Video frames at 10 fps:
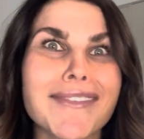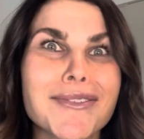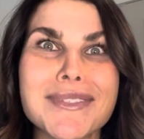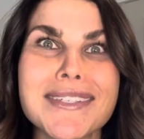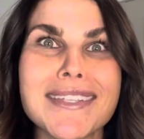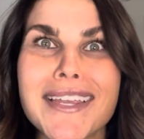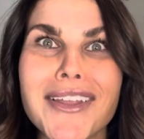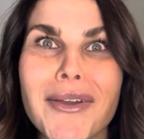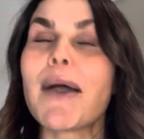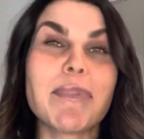Who's to say
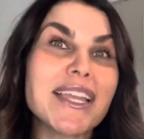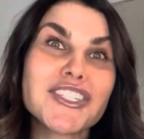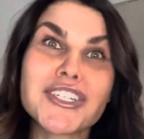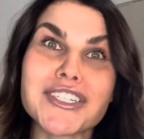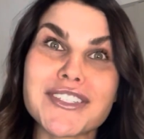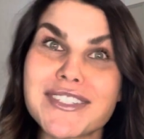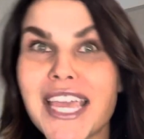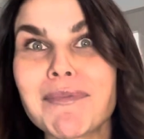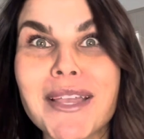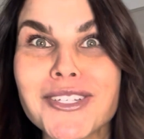no? Pictures,
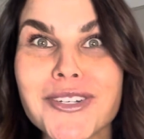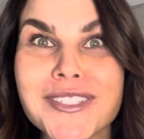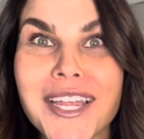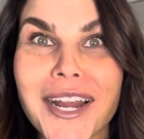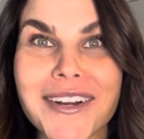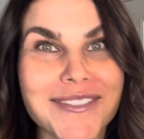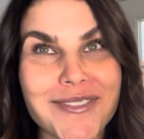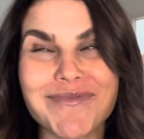take pictures there.